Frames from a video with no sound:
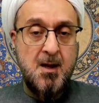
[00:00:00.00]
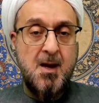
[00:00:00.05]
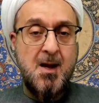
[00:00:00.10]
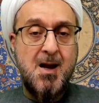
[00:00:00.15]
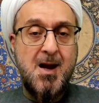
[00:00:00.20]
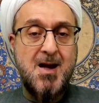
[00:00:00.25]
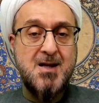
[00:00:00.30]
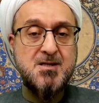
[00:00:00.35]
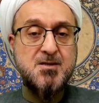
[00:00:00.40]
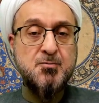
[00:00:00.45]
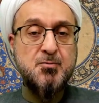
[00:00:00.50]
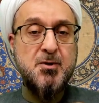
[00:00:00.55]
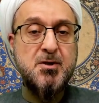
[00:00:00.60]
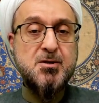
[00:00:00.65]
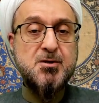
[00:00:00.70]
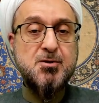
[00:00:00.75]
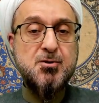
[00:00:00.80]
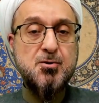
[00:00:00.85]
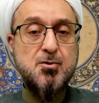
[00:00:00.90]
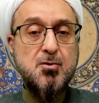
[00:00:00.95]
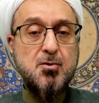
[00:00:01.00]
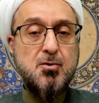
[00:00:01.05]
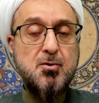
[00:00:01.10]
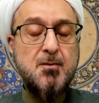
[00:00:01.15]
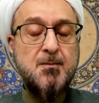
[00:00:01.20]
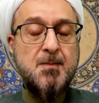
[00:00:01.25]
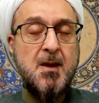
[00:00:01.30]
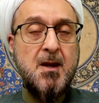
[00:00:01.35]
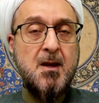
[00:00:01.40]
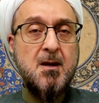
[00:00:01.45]
As we saw
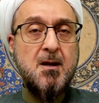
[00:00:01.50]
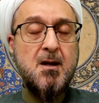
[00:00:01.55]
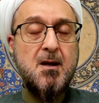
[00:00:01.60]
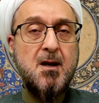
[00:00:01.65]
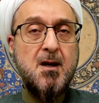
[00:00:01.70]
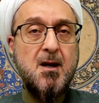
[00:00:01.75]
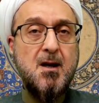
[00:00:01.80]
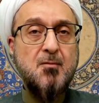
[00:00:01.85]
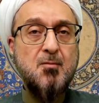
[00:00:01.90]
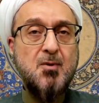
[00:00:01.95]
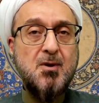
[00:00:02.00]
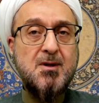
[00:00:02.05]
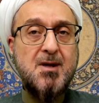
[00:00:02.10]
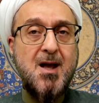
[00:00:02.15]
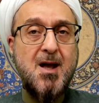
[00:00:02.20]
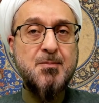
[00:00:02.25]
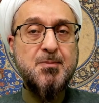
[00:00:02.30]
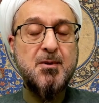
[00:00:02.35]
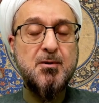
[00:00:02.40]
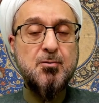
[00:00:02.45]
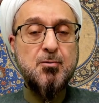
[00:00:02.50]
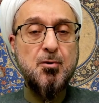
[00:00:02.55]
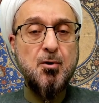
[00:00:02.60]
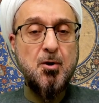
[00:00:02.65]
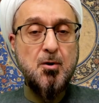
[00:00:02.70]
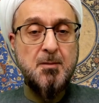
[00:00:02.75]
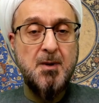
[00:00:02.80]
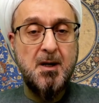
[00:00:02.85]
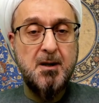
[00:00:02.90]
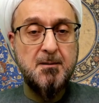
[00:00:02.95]
what happened to
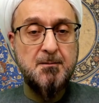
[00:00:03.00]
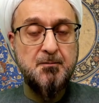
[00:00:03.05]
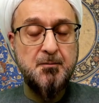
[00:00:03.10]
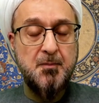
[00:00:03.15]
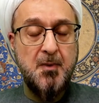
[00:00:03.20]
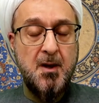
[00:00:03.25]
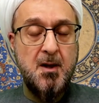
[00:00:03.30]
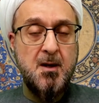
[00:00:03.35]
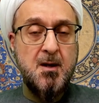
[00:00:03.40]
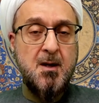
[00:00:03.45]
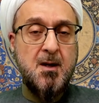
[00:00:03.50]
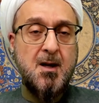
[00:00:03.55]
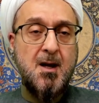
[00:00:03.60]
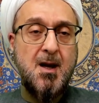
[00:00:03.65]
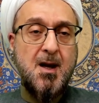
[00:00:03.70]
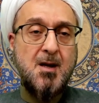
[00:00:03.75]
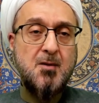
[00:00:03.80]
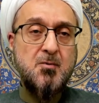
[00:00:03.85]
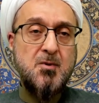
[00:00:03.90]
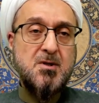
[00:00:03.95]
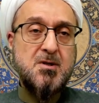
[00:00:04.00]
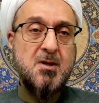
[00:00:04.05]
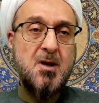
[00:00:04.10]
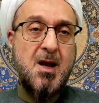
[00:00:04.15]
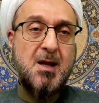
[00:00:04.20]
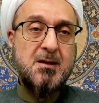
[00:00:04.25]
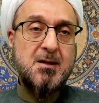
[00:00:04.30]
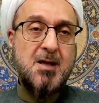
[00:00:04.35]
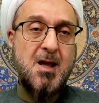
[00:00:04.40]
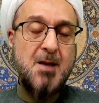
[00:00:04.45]
Umar, and
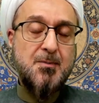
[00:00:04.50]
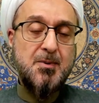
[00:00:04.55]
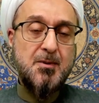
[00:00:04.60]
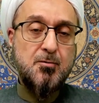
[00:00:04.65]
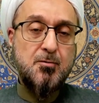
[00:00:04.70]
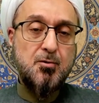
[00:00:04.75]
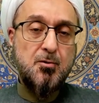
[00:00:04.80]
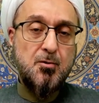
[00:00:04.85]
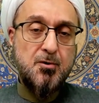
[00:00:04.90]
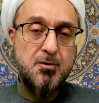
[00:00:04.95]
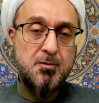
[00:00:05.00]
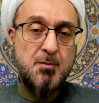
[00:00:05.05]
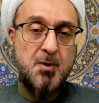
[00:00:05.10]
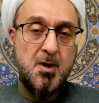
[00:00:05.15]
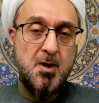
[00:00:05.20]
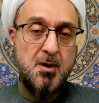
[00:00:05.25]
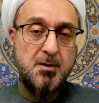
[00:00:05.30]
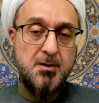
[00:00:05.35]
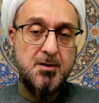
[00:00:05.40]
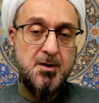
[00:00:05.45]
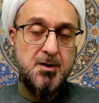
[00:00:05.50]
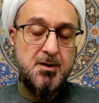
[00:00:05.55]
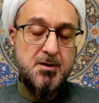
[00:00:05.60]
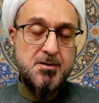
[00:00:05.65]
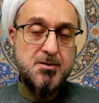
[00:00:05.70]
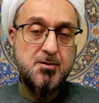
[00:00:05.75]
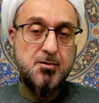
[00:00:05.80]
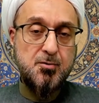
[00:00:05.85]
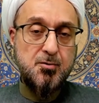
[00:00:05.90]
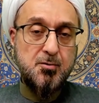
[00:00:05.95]
what happened to Uthman,
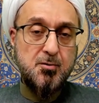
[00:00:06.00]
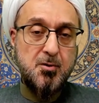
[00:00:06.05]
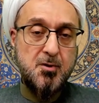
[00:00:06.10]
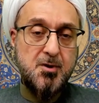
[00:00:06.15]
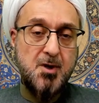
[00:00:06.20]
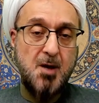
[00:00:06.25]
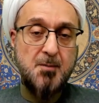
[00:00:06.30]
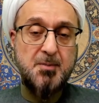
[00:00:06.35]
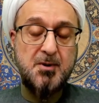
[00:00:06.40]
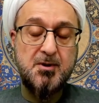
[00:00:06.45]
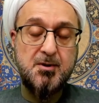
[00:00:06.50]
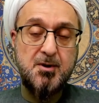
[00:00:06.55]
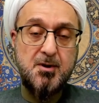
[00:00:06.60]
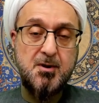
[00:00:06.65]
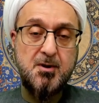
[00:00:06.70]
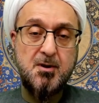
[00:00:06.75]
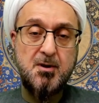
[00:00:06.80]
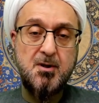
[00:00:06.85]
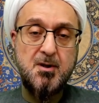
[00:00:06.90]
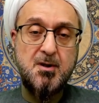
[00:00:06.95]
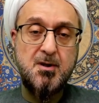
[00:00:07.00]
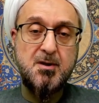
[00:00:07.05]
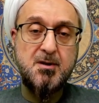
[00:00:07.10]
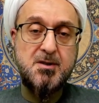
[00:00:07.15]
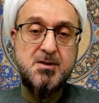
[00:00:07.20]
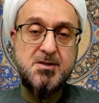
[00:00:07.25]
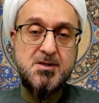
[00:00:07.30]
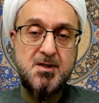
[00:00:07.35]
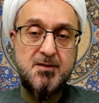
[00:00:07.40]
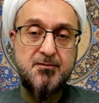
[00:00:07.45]
these two, particularly the
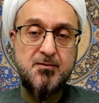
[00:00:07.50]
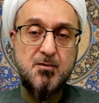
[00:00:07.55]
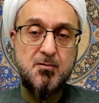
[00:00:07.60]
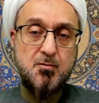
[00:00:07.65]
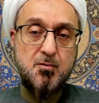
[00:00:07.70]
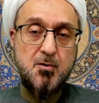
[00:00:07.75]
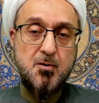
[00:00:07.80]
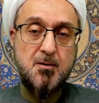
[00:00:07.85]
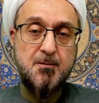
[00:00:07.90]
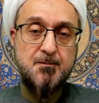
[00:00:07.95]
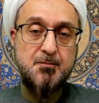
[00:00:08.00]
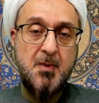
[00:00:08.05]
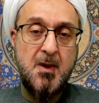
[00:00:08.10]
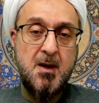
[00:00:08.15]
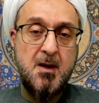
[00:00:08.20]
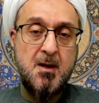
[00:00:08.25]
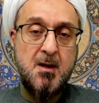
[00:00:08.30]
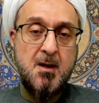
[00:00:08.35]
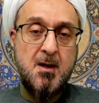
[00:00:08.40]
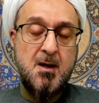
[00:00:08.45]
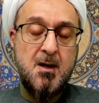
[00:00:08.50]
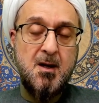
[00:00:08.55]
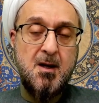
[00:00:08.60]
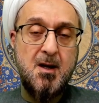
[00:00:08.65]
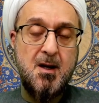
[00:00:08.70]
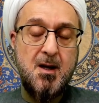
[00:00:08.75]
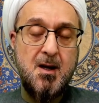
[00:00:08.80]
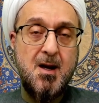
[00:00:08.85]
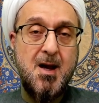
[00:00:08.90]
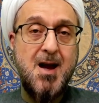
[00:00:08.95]
civil war,
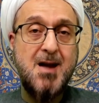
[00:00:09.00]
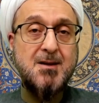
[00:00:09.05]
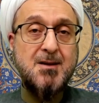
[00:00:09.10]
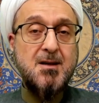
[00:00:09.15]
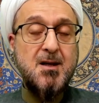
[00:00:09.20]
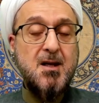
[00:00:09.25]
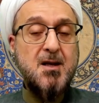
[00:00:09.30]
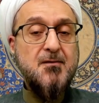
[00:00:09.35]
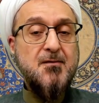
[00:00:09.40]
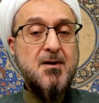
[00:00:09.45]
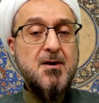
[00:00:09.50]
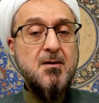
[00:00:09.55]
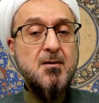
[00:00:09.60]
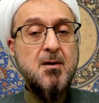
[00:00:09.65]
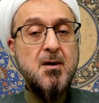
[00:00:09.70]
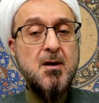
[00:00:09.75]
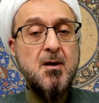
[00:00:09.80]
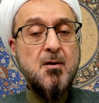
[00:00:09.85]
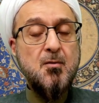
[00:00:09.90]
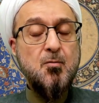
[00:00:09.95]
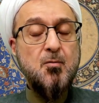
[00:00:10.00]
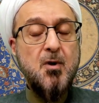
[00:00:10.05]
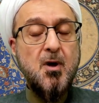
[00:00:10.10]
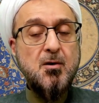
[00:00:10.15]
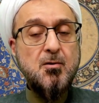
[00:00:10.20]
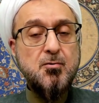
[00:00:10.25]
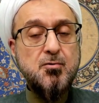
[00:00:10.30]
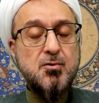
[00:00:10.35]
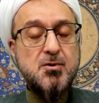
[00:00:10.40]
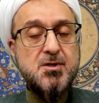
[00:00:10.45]
and even
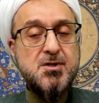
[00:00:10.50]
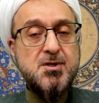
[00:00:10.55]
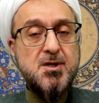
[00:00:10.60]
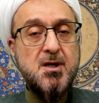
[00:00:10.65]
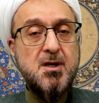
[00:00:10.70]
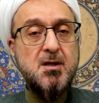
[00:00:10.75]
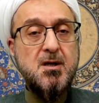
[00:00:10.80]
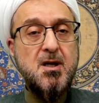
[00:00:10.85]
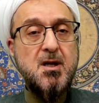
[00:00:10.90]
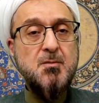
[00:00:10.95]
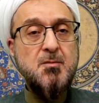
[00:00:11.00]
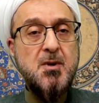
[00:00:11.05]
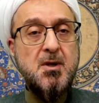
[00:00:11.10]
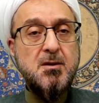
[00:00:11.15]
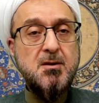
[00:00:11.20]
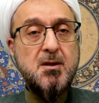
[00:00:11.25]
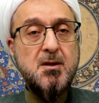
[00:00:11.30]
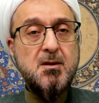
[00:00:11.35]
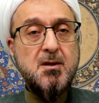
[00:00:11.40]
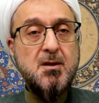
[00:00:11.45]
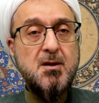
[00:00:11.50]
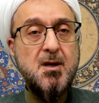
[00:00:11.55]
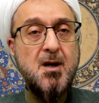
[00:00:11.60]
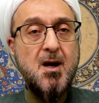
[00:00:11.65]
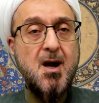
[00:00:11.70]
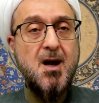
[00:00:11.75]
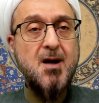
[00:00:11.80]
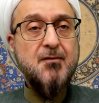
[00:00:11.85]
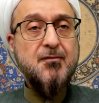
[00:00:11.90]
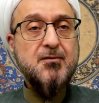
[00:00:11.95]
one could say immediately
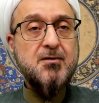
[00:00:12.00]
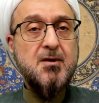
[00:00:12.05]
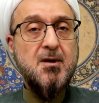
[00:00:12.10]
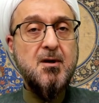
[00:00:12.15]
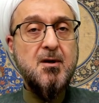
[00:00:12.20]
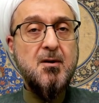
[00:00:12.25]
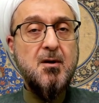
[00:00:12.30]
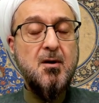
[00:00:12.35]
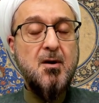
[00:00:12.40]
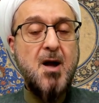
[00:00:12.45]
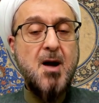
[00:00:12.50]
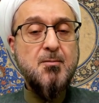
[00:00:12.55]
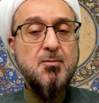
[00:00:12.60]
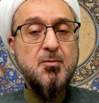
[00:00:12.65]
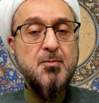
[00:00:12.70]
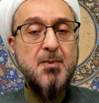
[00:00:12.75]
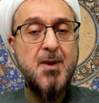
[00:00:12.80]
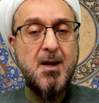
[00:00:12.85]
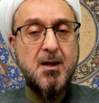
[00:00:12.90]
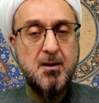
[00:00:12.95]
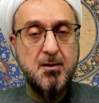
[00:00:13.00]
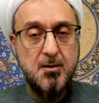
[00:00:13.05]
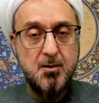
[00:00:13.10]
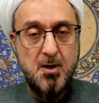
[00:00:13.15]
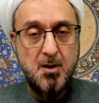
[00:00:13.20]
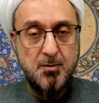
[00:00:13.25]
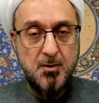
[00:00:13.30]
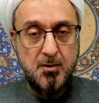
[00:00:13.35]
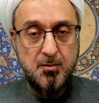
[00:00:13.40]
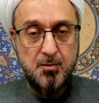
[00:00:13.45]
after Abu Bakr
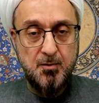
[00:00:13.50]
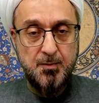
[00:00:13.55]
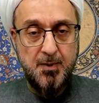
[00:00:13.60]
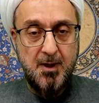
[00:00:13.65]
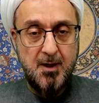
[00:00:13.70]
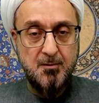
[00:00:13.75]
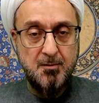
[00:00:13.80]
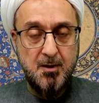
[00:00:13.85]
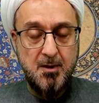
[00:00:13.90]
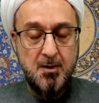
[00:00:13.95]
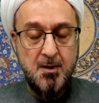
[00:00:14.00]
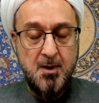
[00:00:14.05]
coming to power,